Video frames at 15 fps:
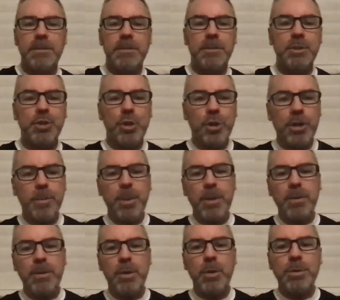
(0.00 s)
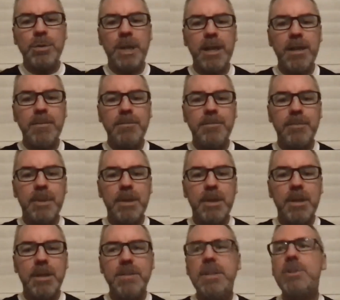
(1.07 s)
Sean about the whole time.
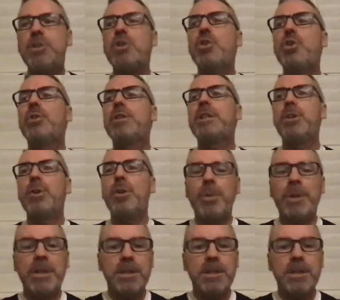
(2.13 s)
I said, you only know